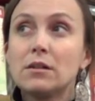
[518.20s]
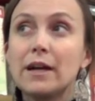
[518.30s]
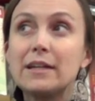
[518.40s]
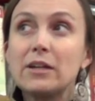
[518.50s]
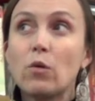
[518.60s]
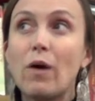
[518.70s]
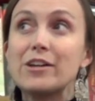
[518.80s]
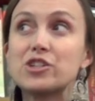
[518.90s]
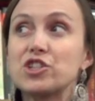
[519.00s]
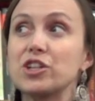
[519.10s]
Any
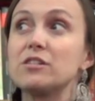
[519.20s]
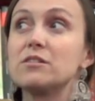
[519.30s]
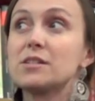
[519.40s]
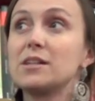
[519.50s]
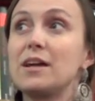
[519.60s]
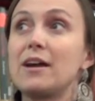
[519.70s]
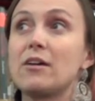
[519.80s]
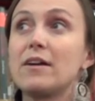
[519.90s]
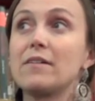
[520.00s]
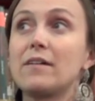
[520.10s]
questions? Any
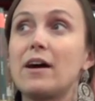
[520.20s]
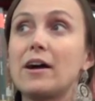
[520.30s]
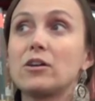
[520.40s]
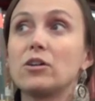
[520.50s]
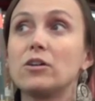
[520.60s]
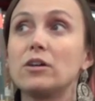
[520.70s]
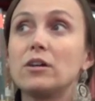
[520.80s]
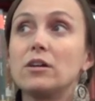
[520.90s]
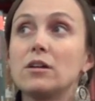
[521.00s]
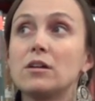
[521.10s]
area that I
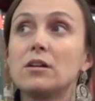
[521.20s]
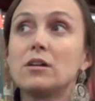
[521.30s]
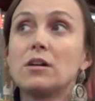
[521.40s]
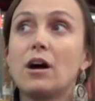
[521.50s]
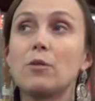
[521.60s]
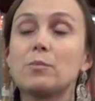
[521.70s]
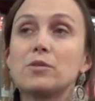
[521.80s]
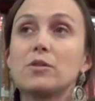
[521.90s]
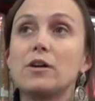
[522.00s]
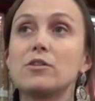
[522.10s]
could help you
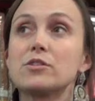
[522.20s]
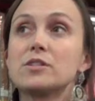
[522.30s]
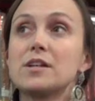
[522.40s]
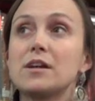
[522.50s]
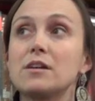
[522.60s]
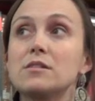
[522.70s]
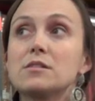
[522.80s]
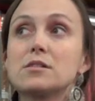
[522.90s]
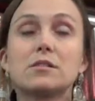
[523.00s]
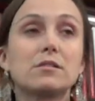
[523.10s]
to understand